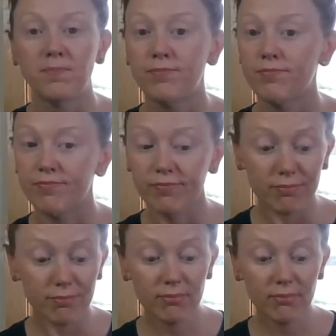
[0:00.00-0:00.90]
And
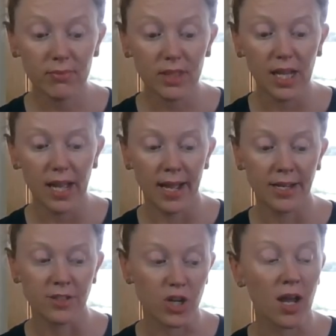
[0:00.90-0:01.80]

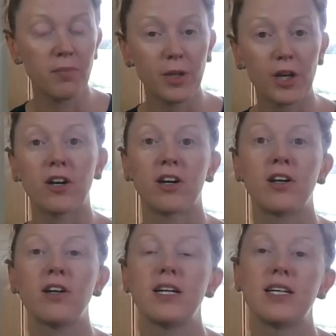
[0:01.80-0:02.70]
John
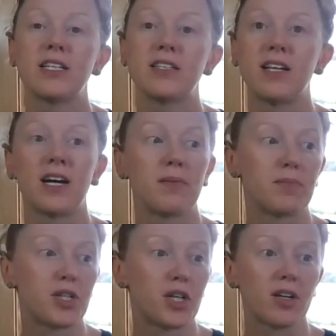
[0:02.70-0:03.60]
Muir
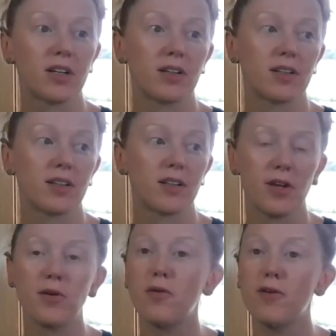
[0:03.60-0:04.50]
took
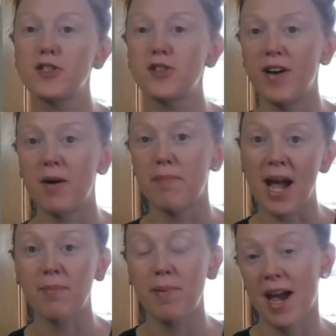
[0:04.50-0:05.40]
Theodore
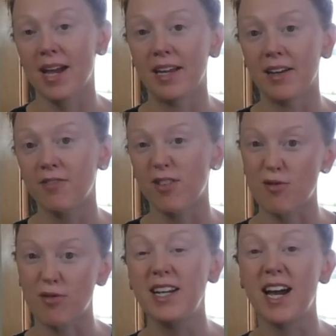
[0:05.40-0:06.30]
Roosevelt backpacking
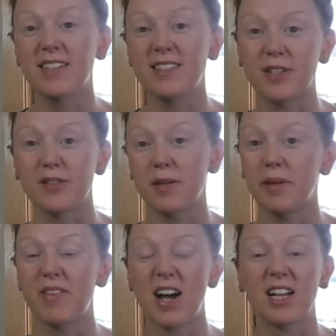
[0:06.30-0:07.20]
for 3 nights in
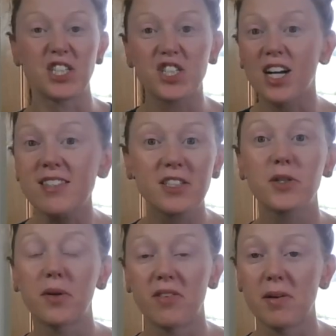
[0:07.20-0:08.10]
Yosemite Valley, just
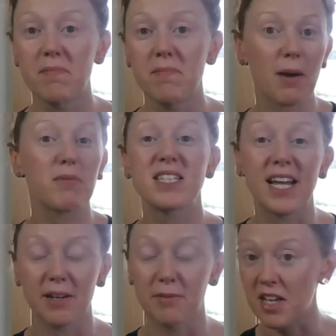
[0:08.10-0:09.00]
the two of them. That was
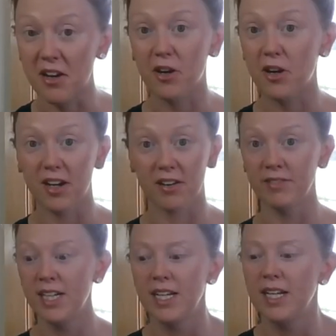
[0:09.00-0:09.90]
it. It was unheard of.
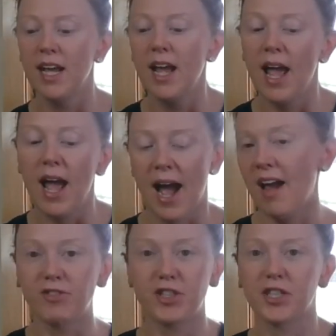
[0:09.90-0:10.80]
I
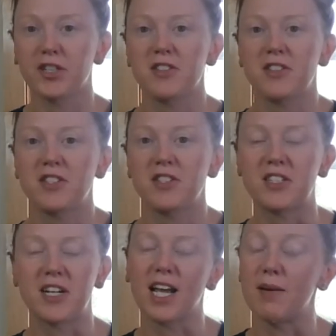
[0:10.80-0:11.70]
have chills just
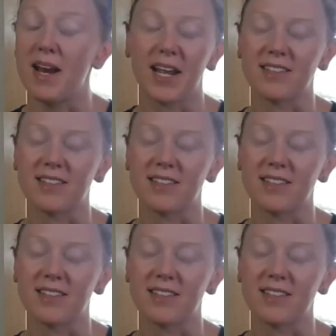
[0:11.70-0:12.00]
talking about it,